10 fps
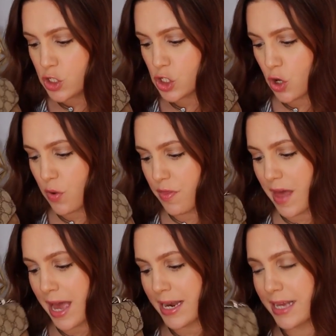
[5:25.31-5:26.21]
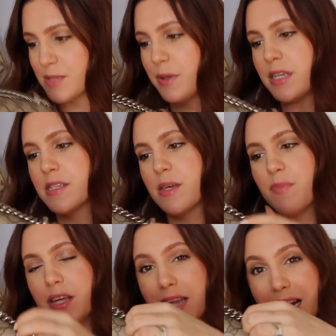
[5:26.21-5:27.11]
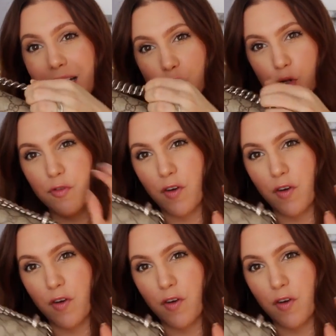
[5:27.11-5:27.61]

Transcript: So that has been something that I do